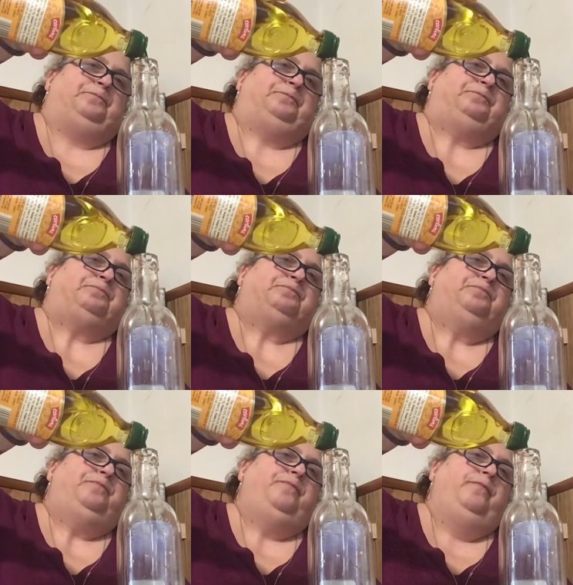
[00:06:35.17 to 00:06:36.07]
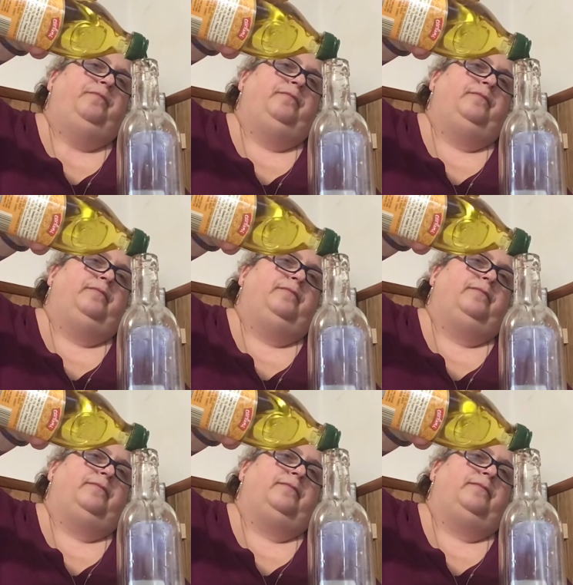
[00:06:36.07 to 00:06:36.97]

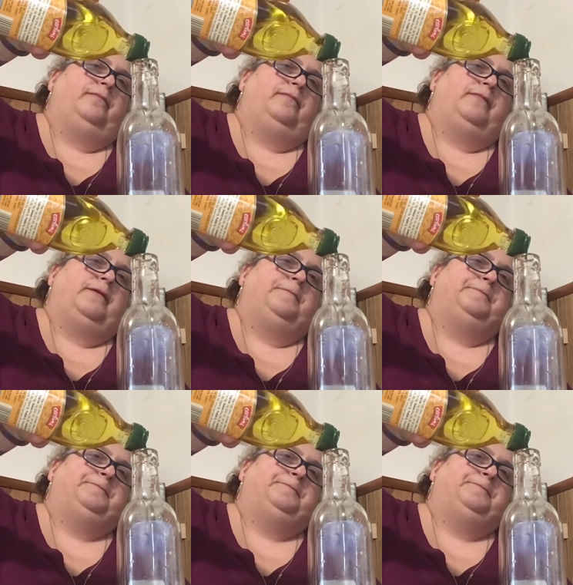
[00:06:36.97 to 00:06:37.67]
No one is speaking in this clip.